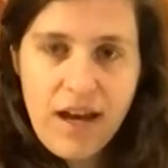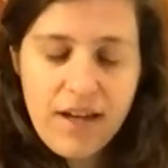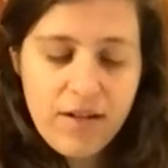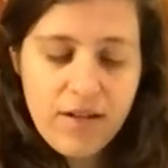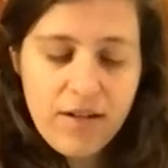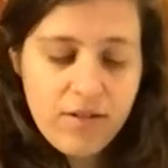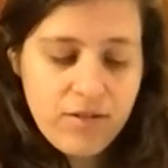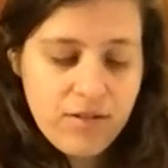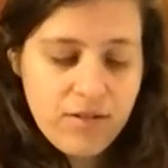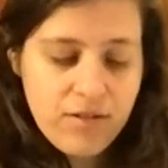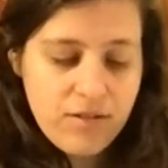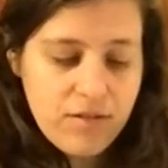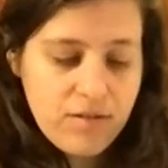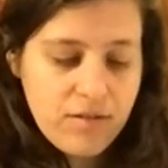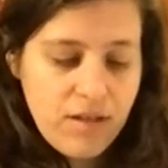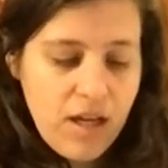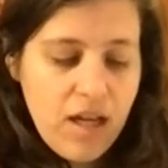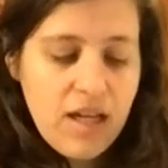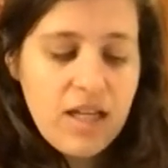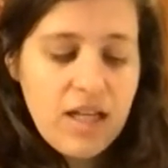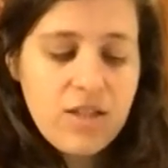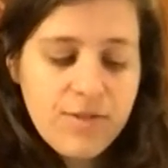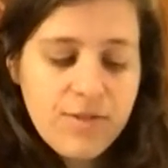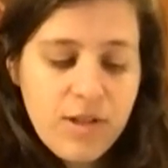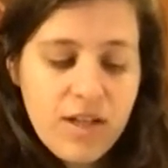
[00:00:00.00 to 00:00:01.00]
for us to
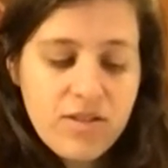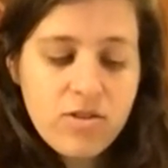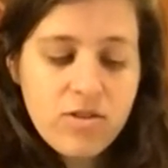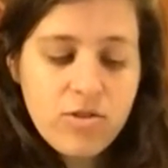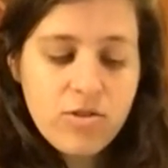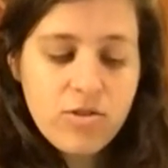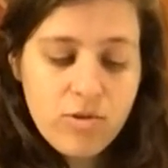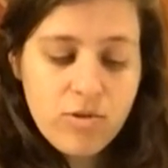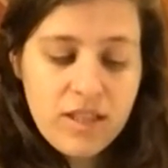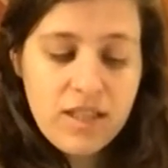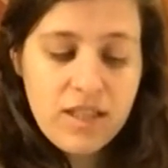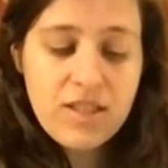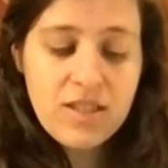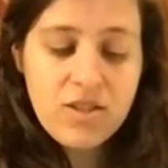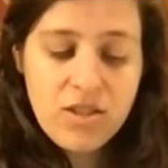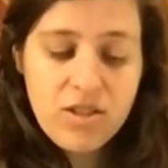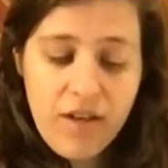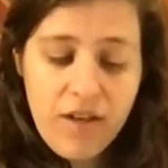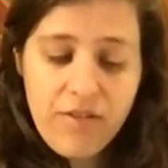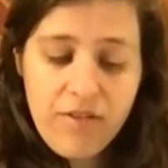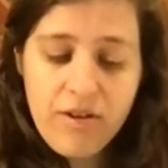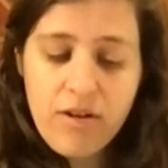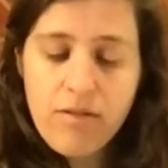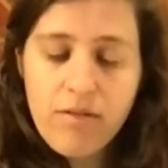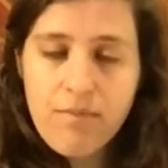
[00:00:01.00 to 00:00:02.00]
treat each other
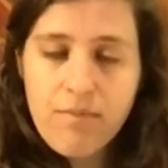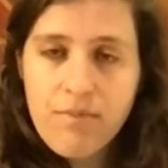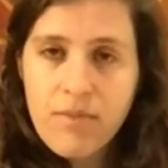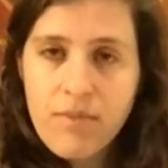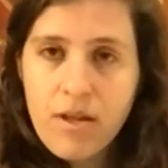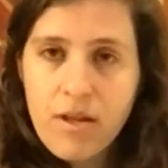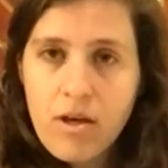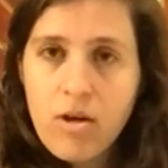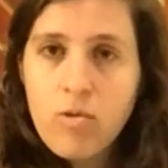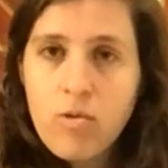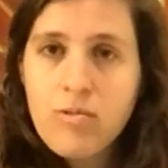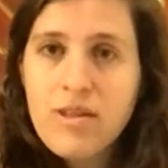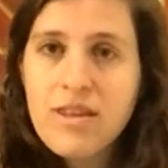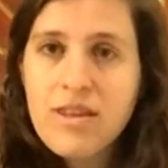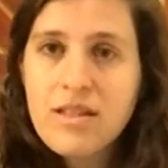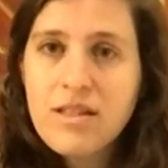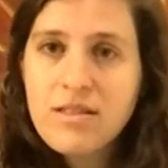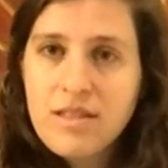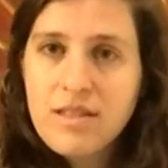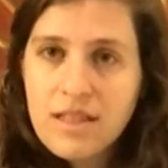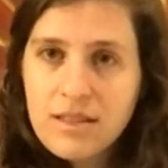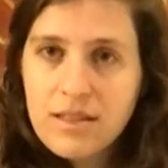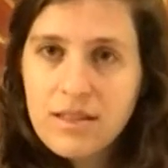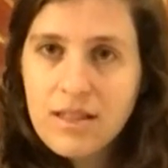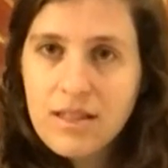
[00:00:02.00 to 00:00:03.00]
with the
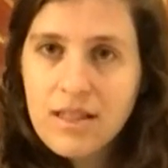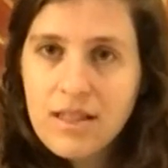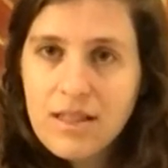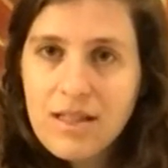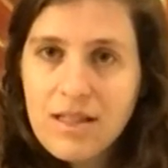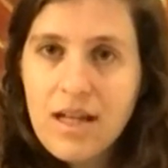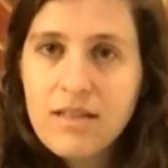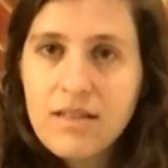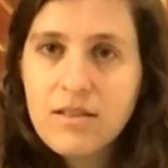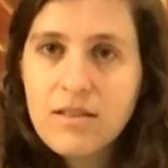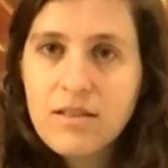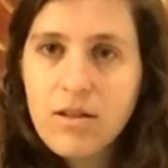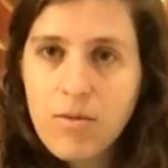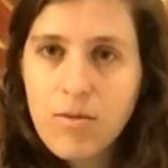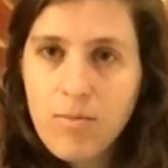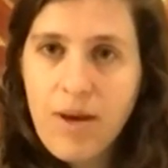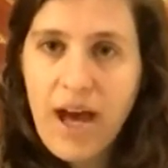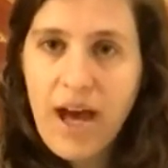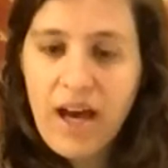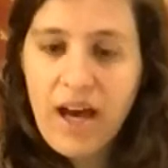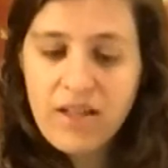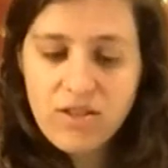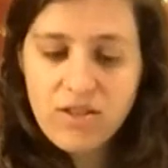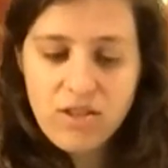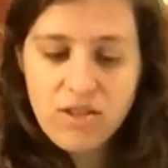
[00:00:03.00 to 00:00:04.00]
dignity and
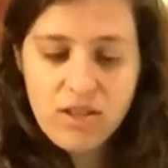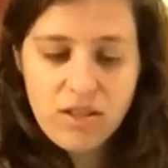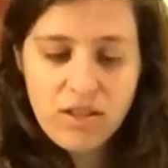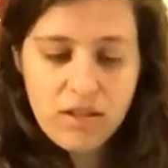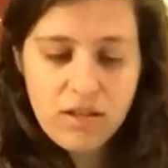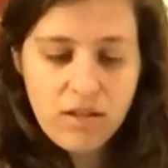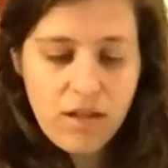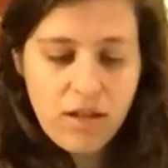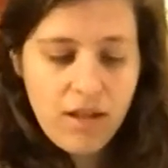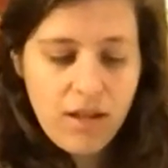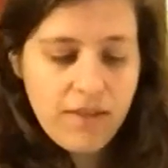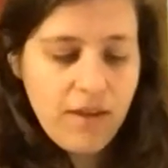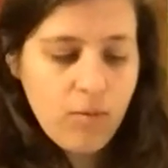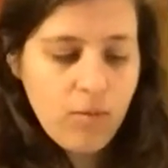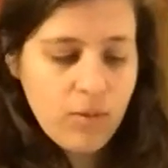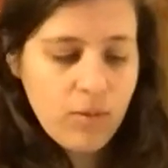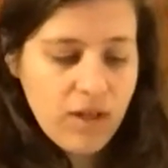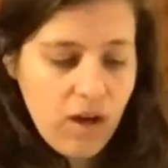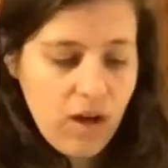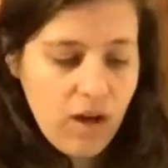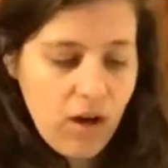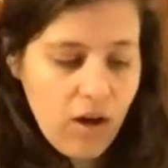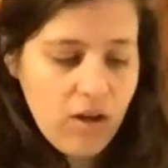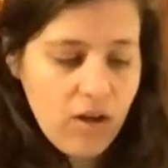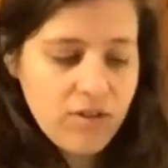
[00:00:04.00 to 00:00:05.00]
compassion that
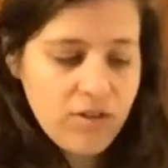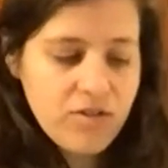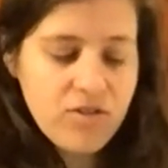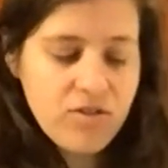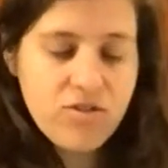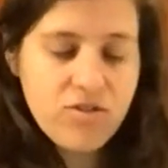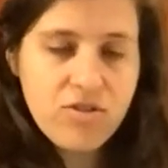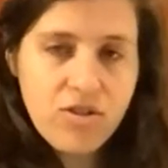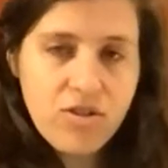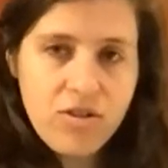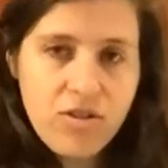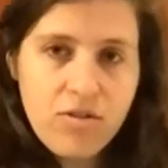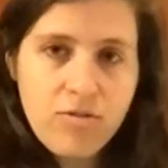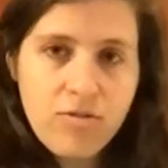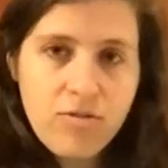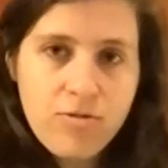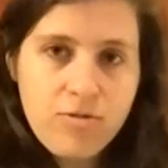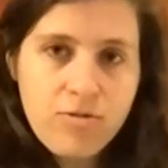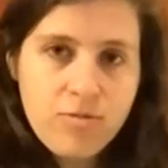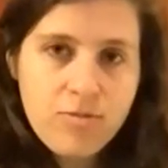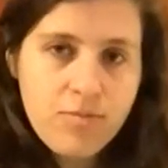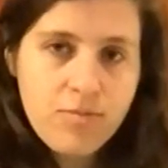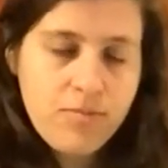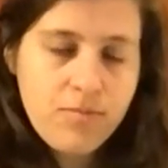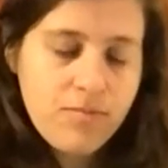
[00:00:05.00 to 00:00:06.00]
we all
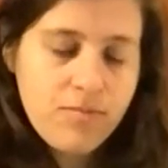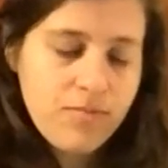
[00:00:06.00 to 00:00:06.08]
deserve.